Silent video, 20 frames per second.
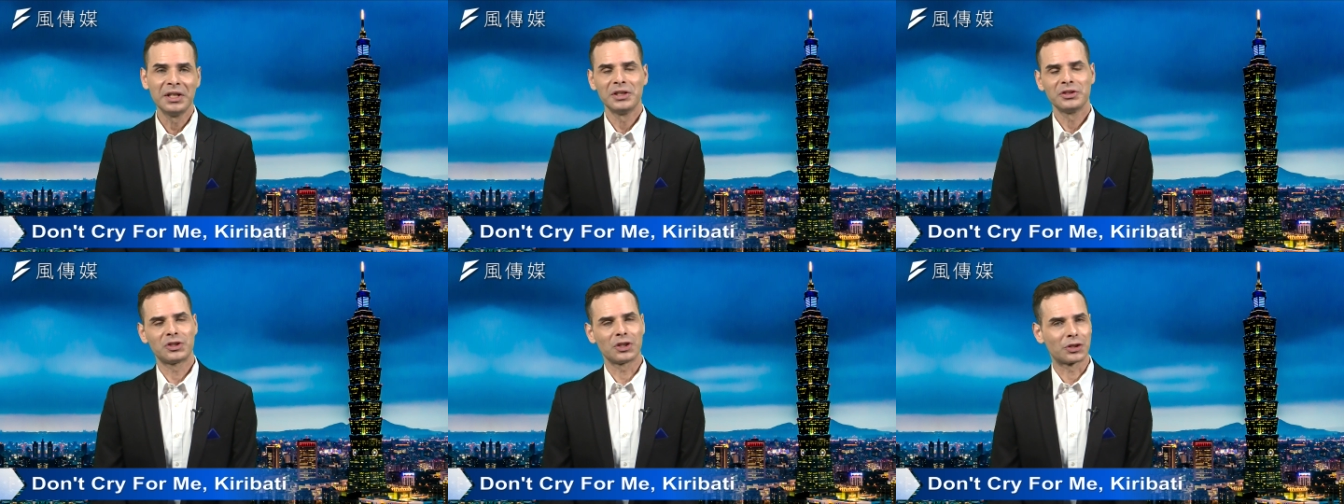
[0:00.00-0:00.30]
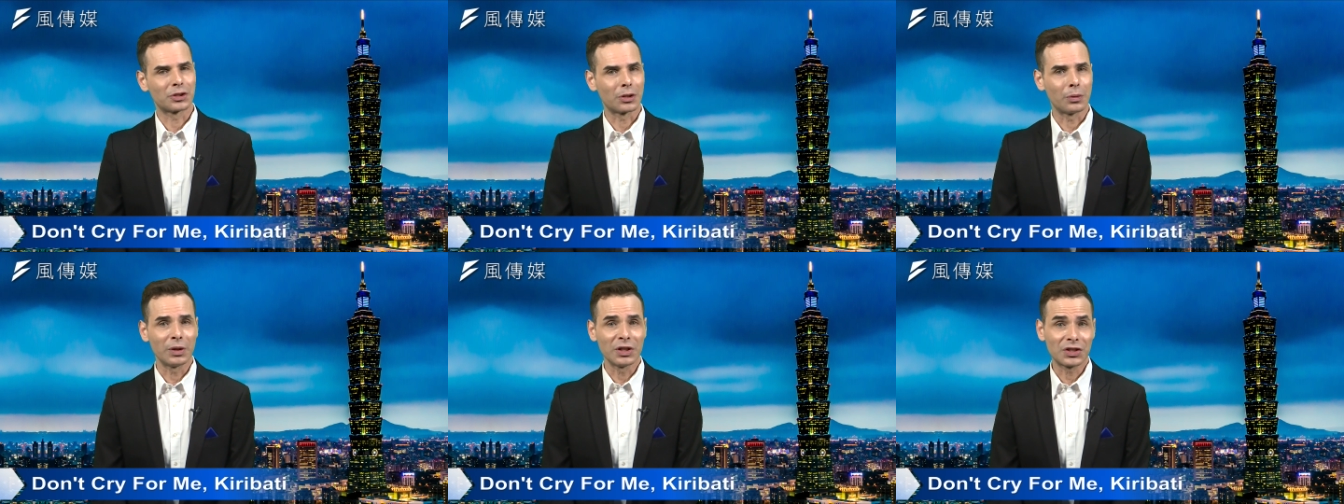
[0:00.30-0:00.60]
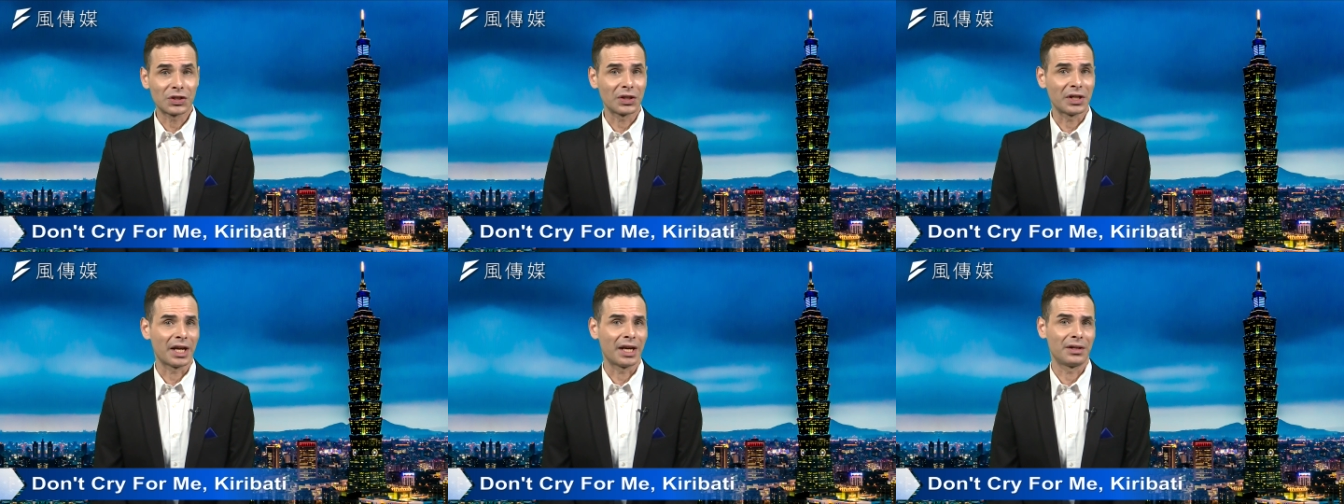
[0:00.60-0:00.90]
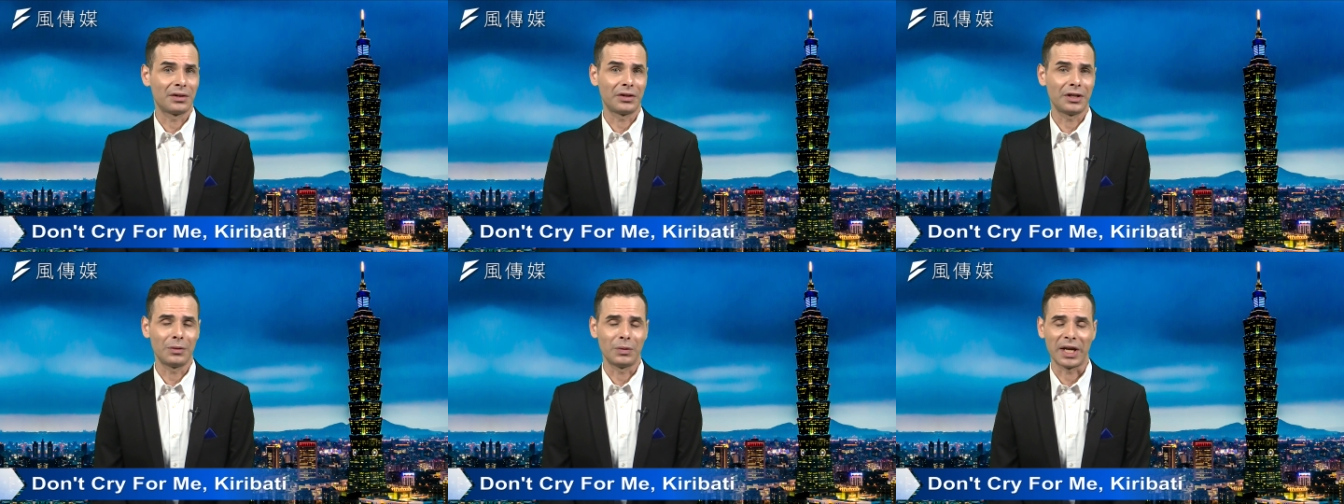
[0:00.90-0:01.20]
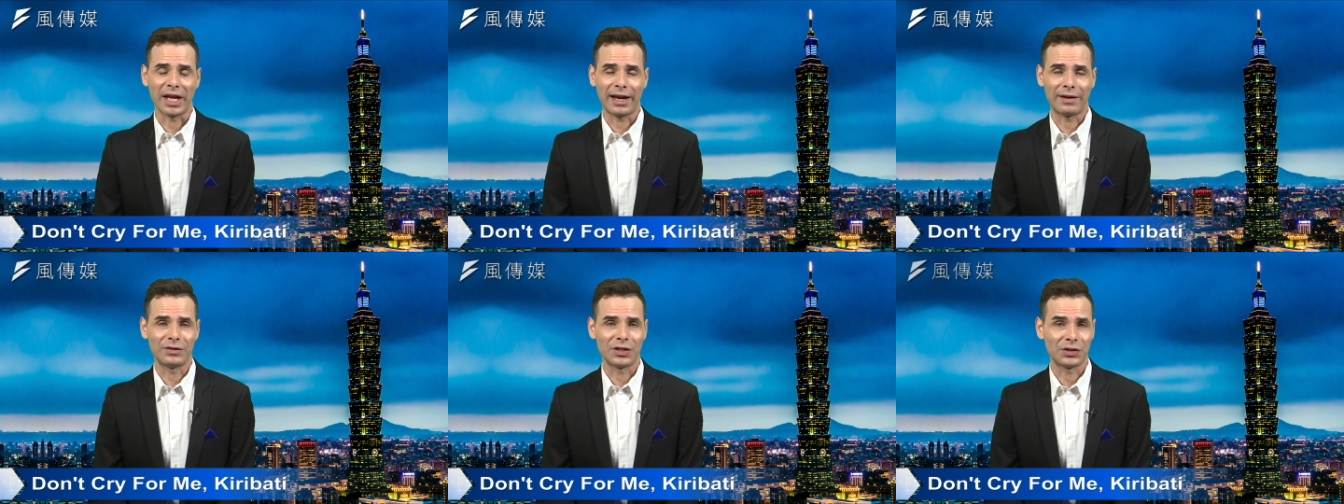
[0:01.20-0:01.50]
Just coincidentally, we
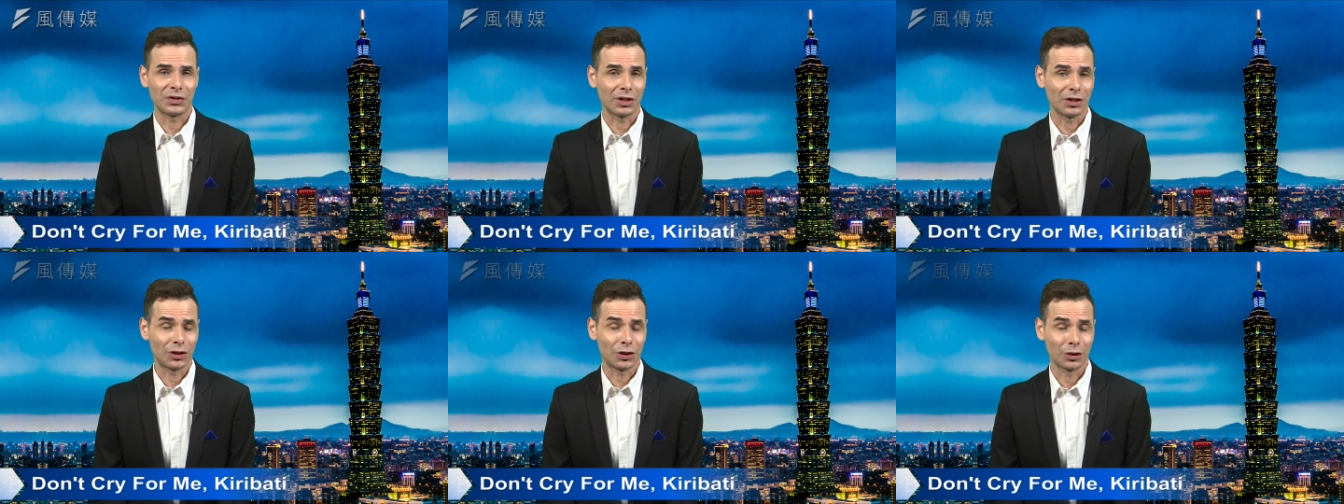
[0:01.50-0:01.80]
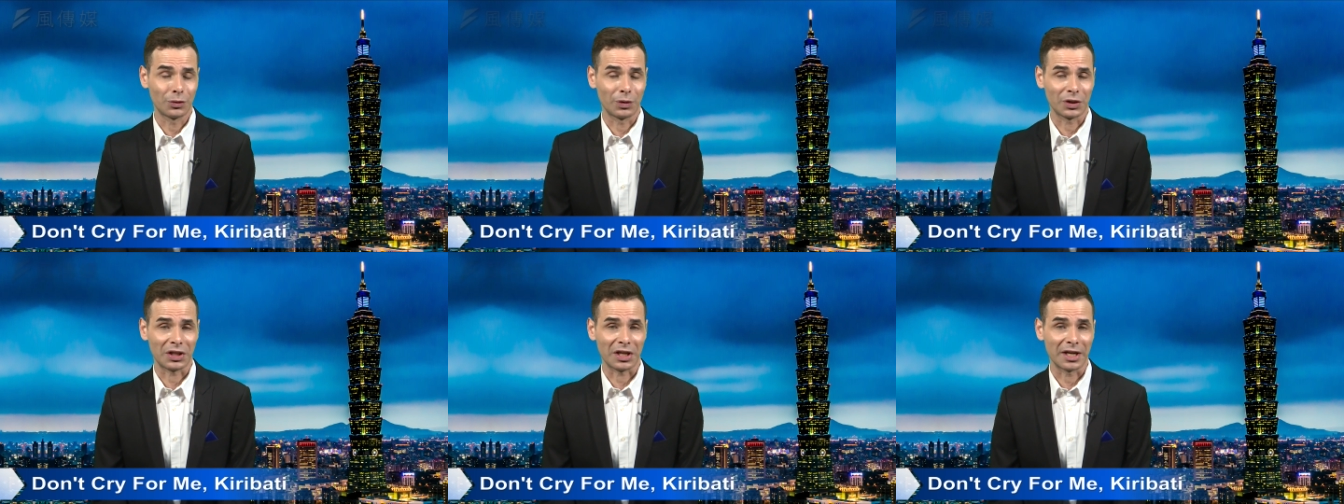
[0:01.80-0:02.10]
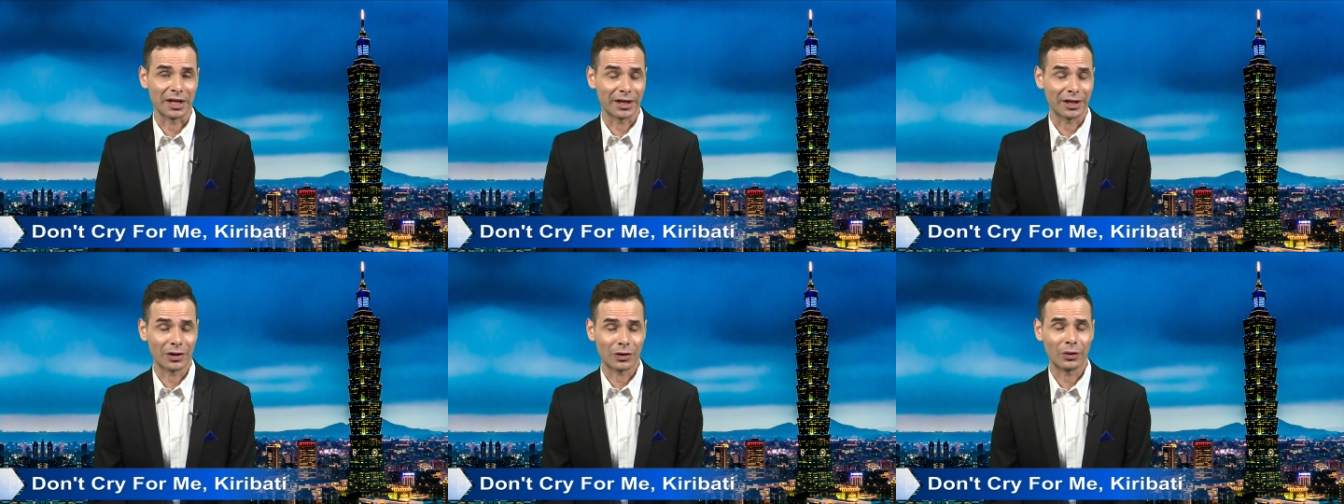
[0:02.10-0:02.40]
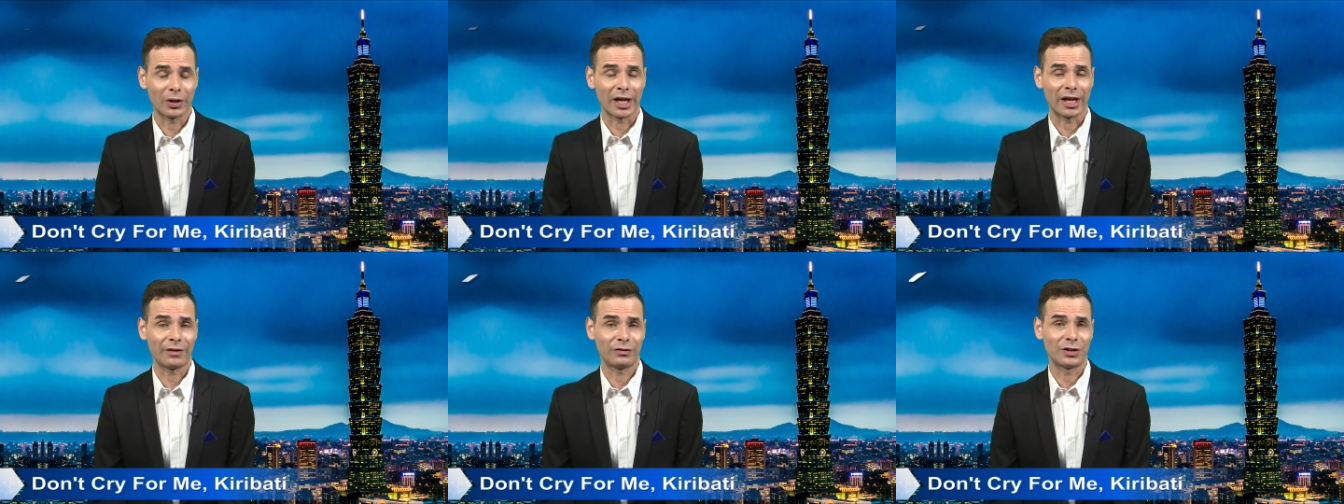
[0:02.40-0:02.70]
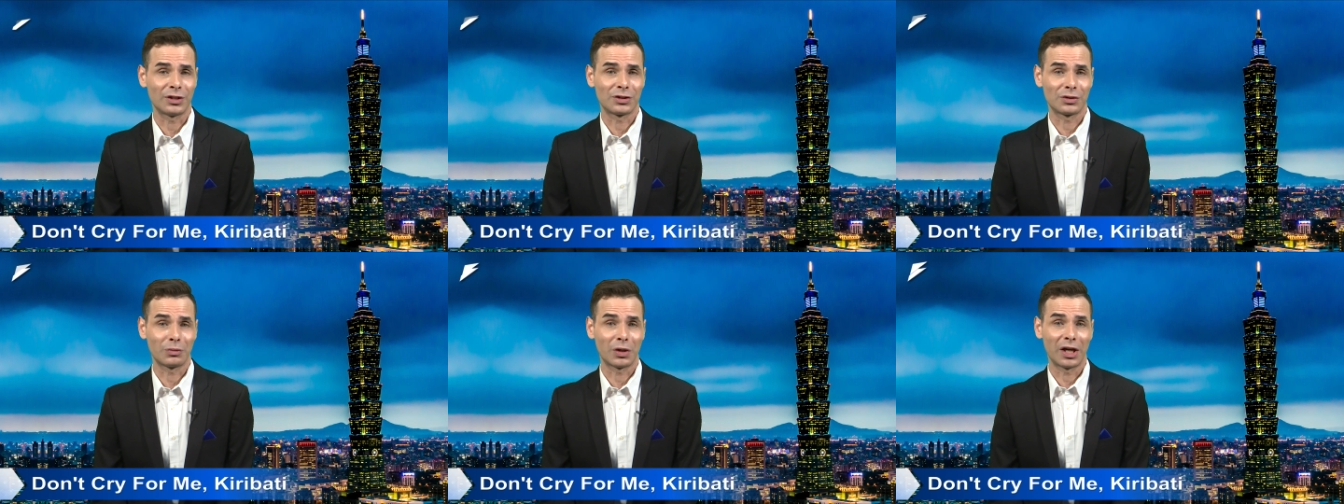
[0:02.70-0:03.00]
have this issue with the aircraft
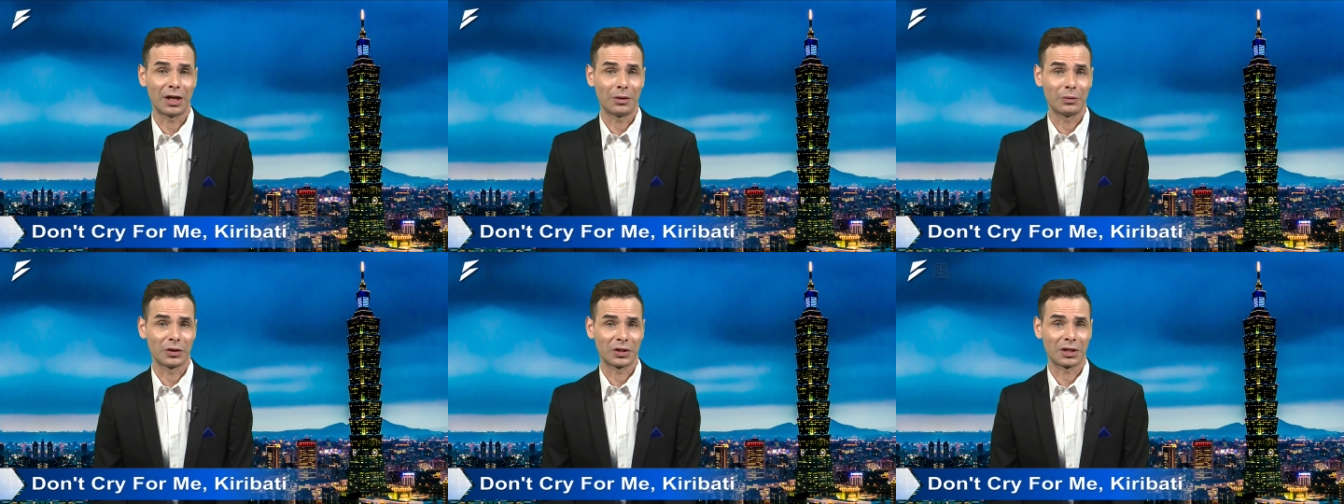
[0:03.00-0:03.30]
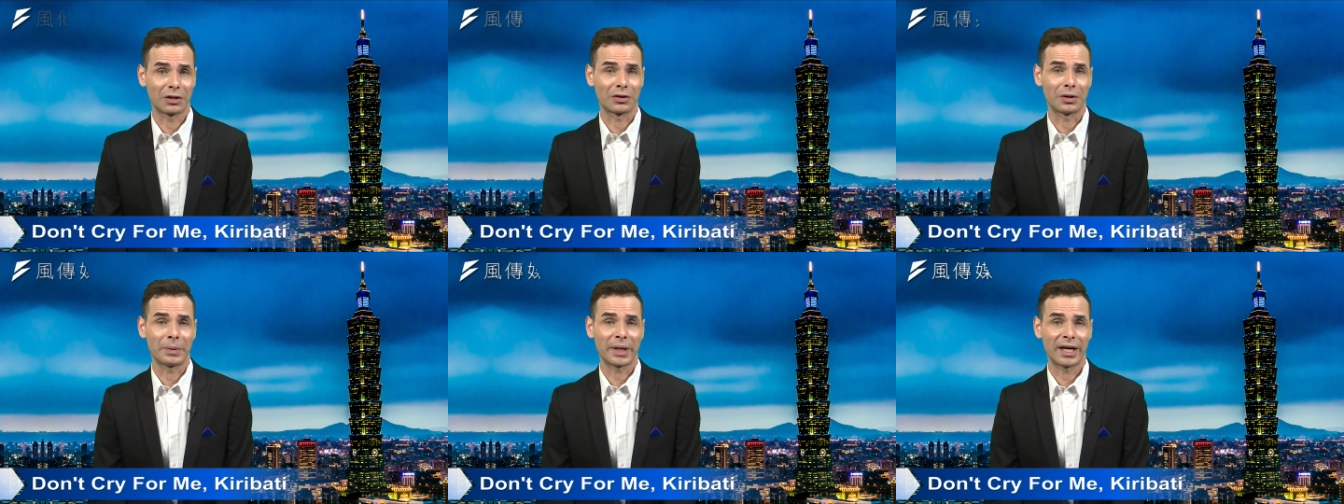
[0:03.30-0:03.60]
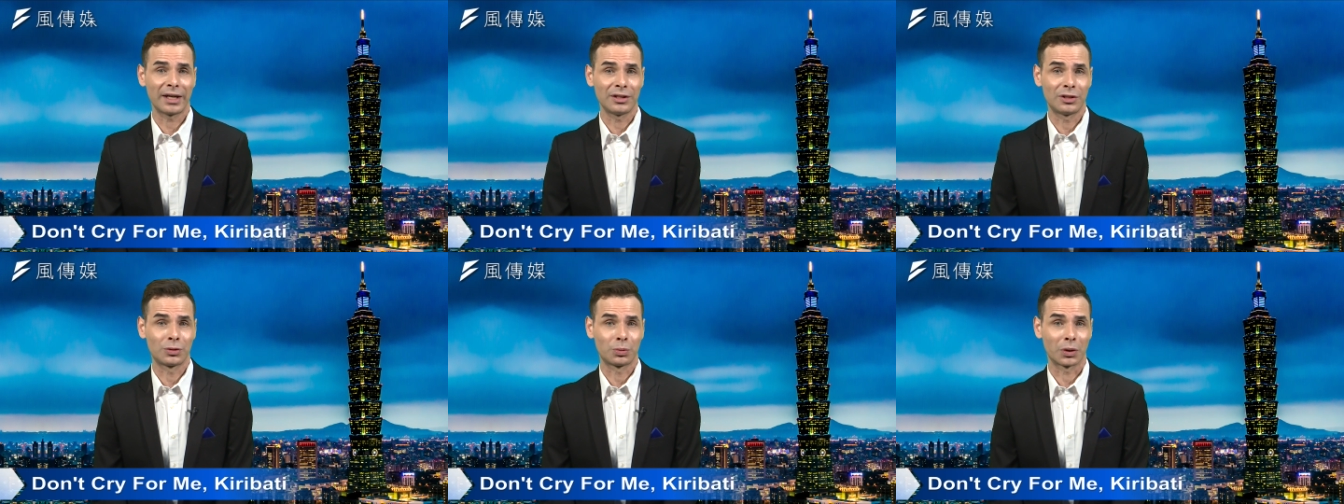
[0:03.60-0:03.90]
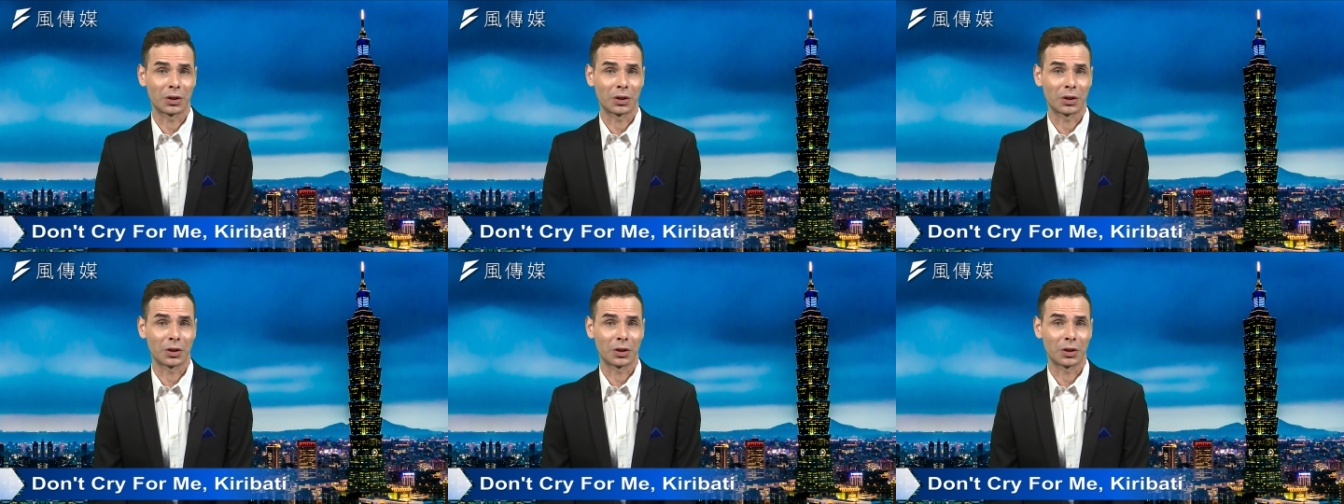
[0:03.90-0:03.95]
as well, with Kiribati's